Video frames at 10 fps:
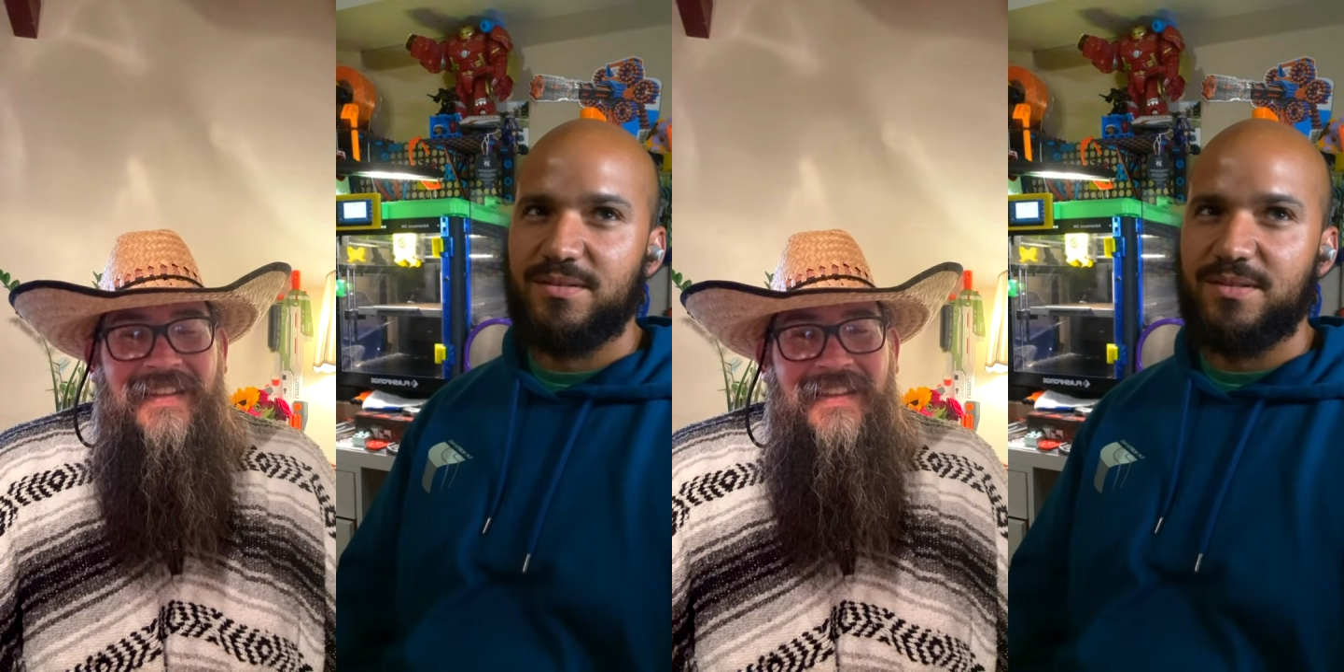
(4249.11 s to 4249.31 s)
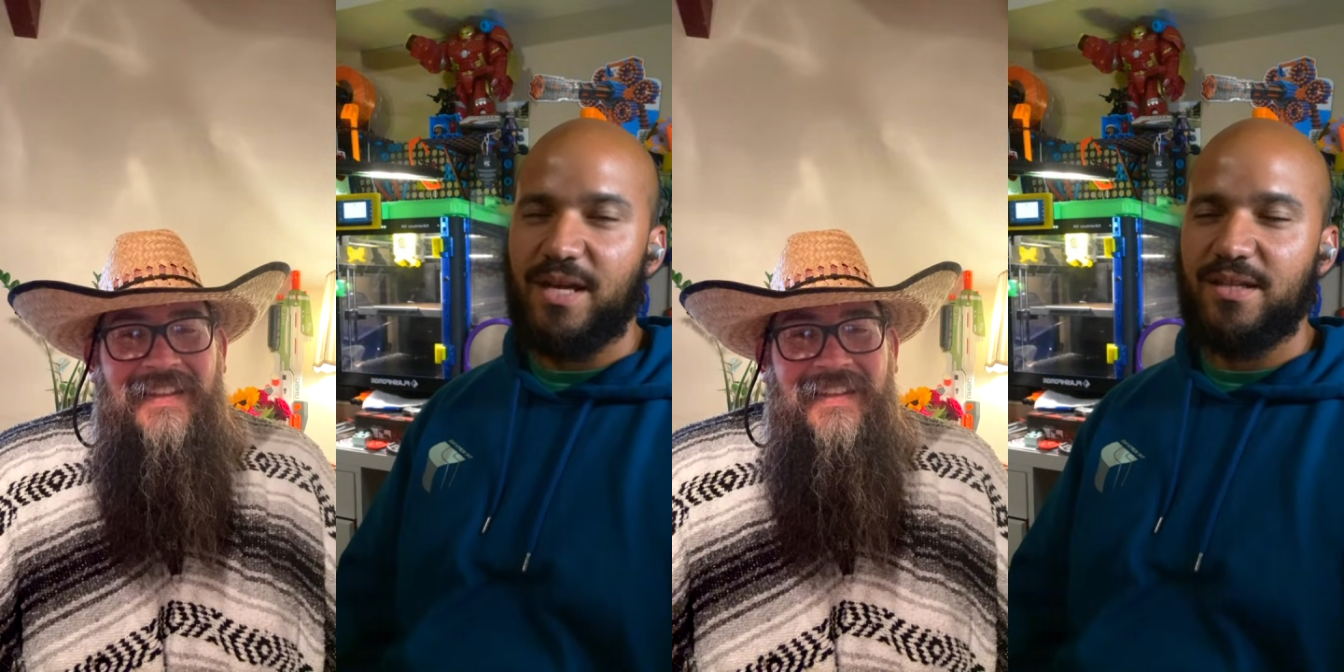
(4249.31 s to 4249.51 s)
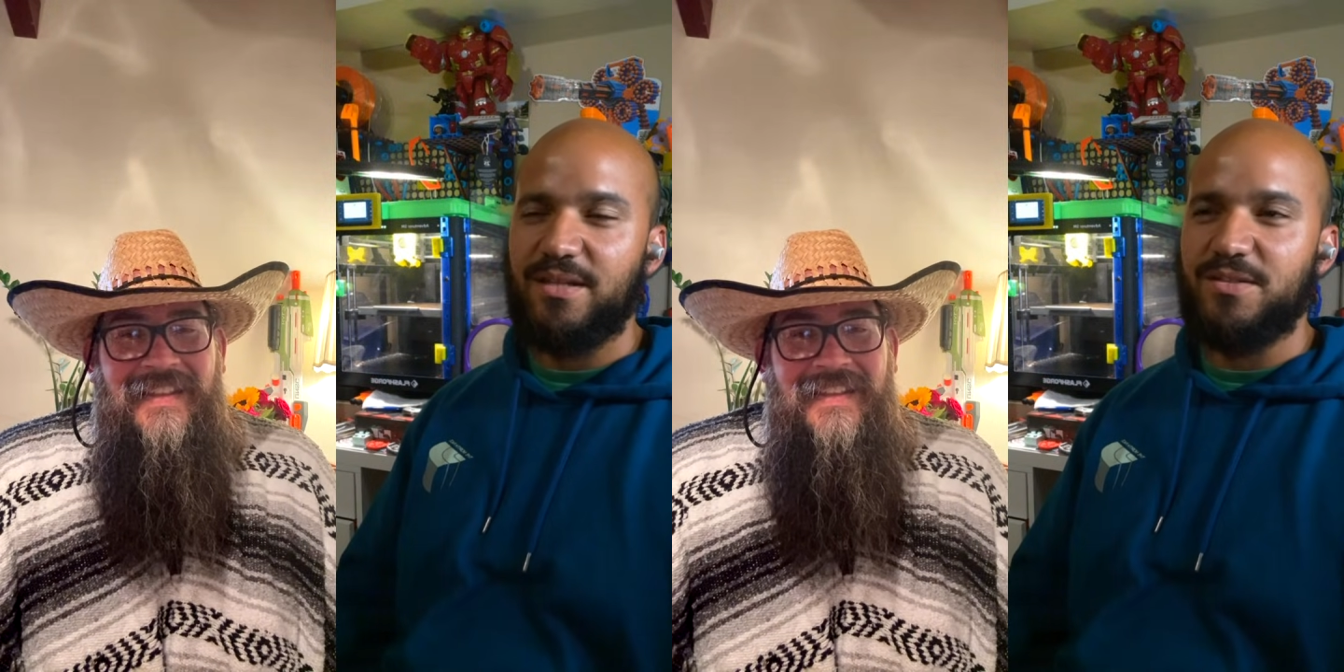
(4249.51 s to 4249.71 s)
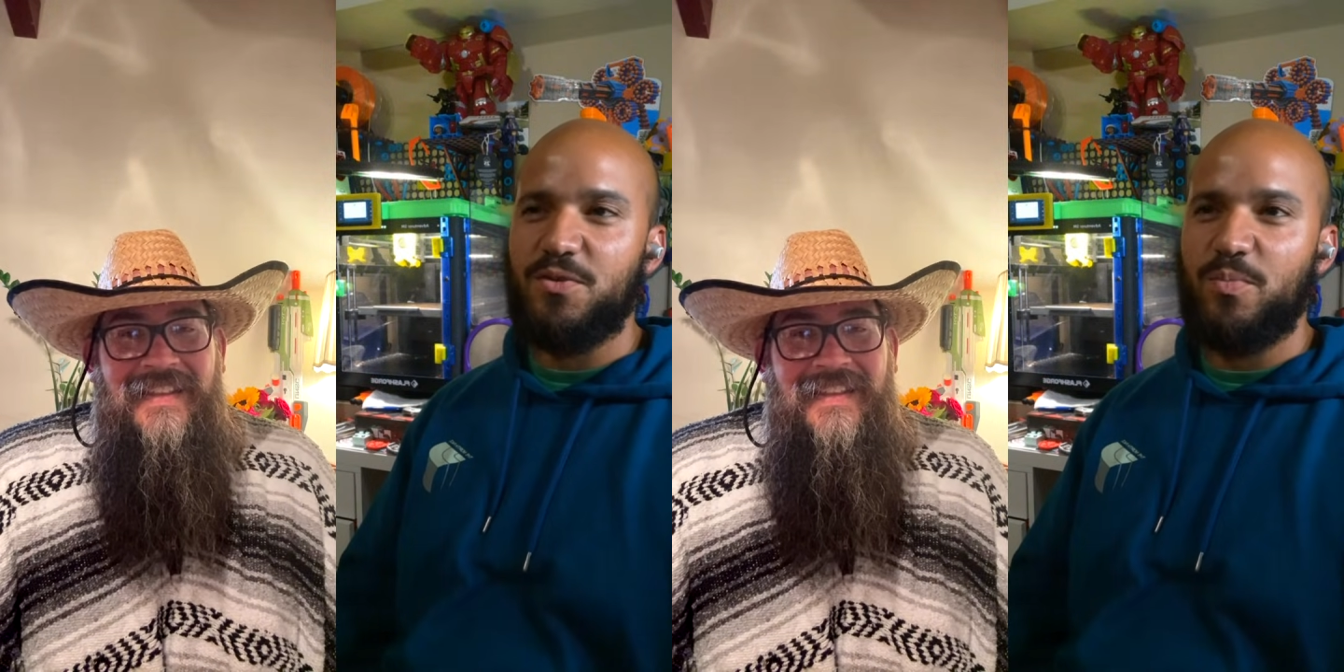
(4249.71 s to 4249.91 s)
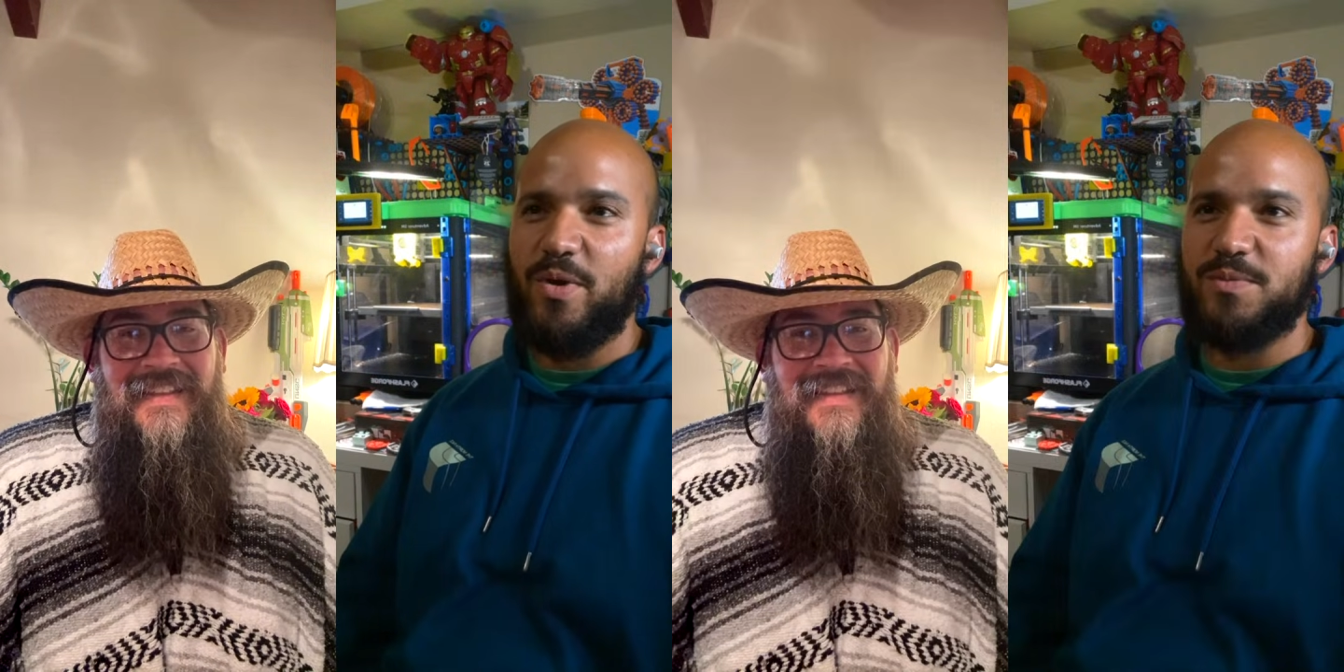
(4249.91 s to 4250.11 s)
They had like 2
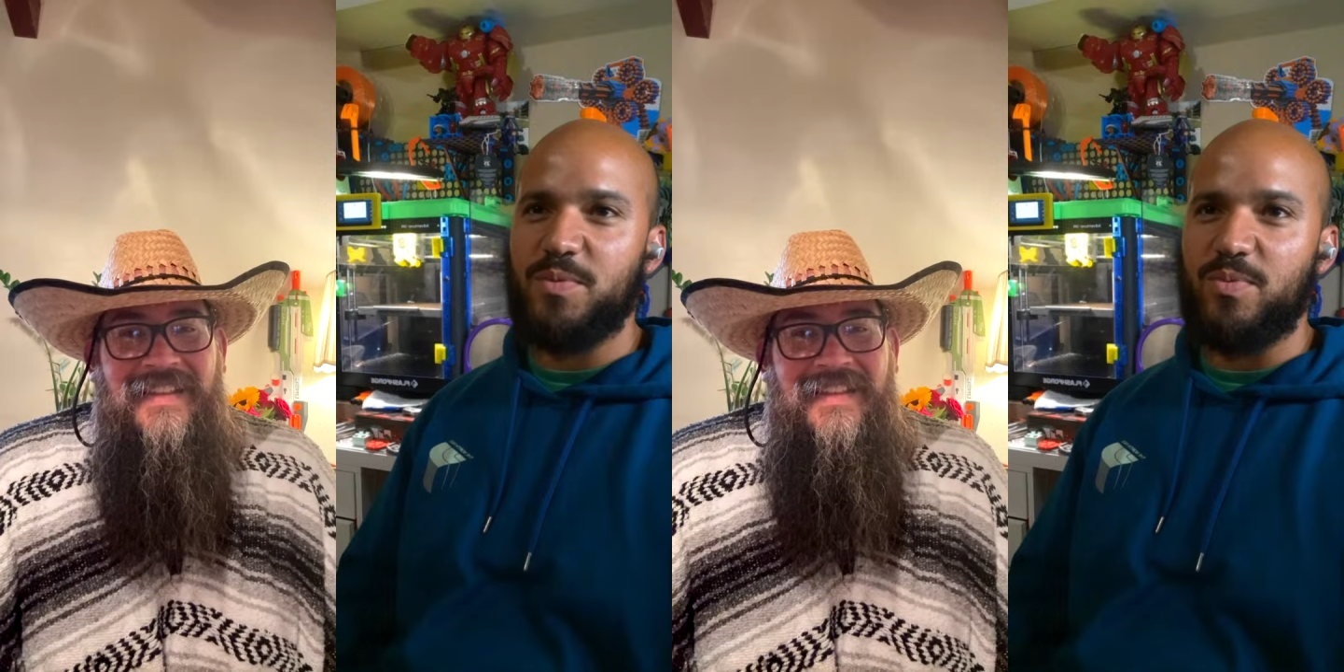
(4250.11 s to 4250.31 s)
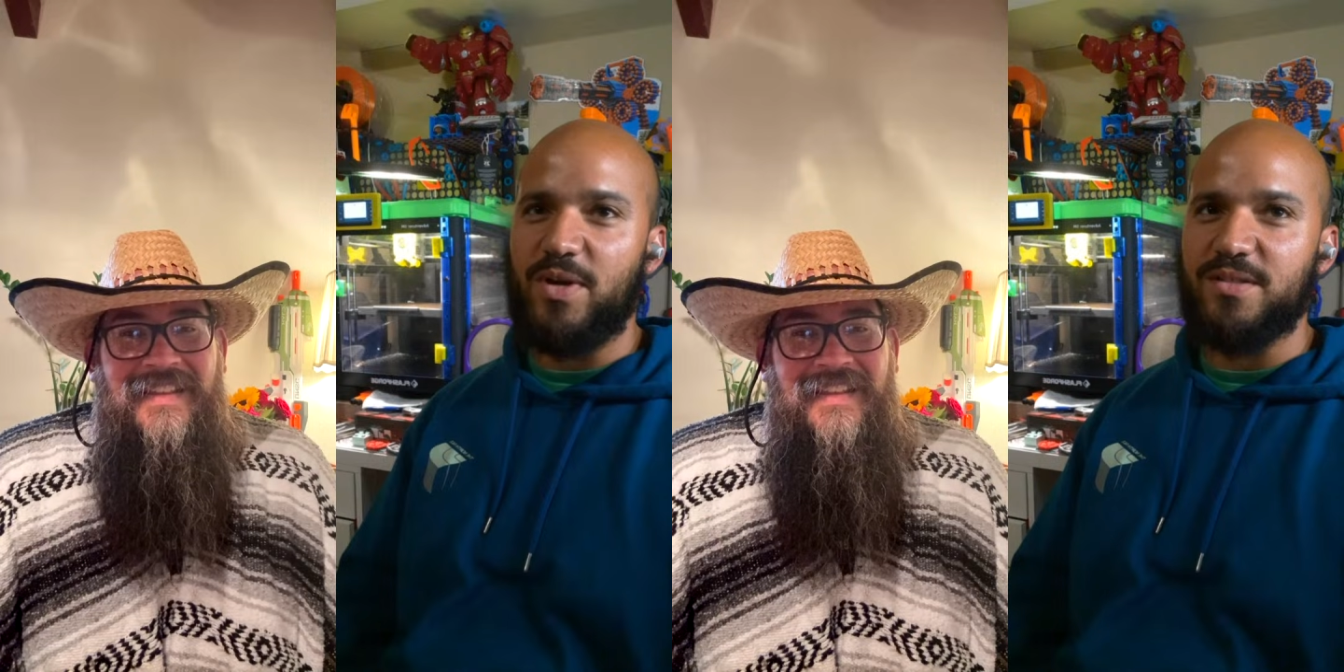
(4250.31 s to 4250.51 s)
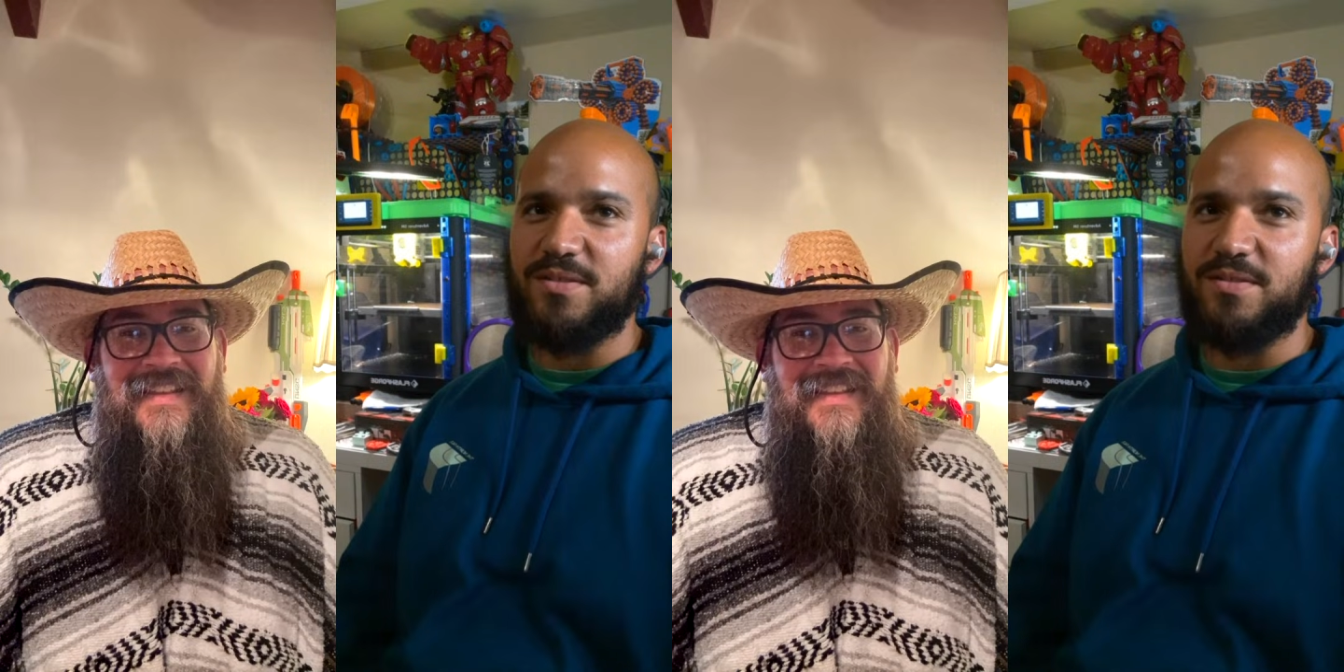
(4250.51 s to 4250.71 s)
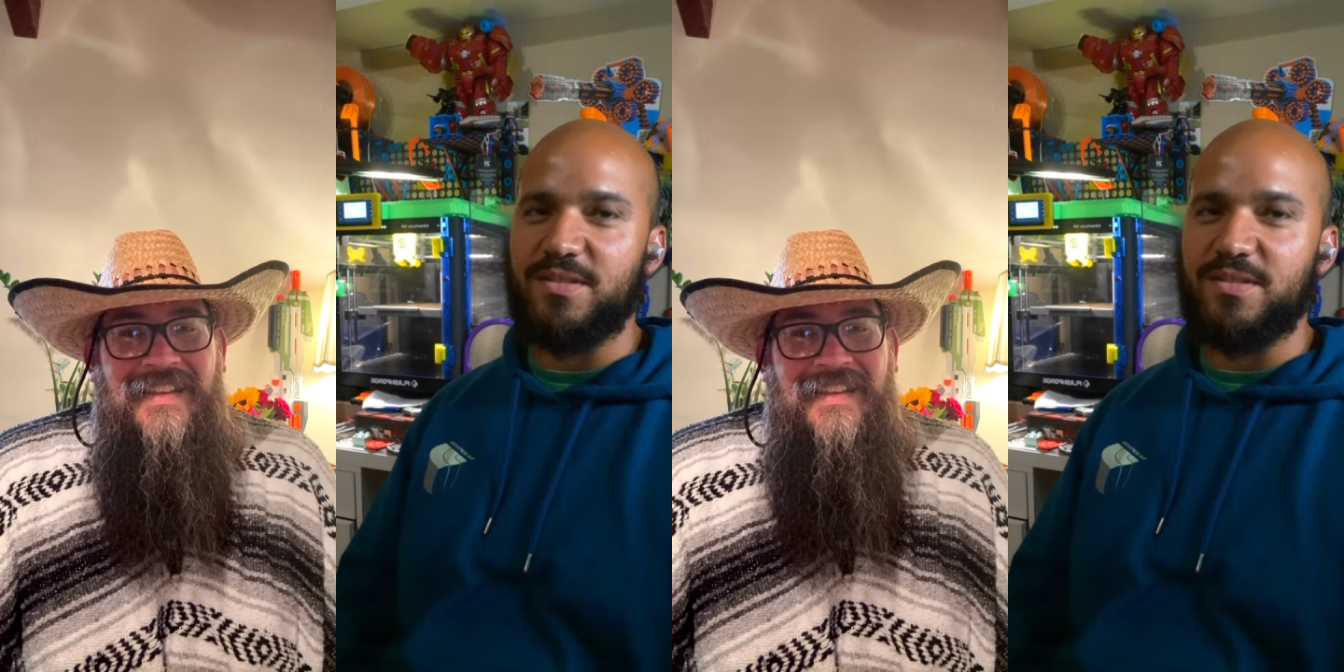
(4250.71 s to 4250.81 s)
Busby blasters,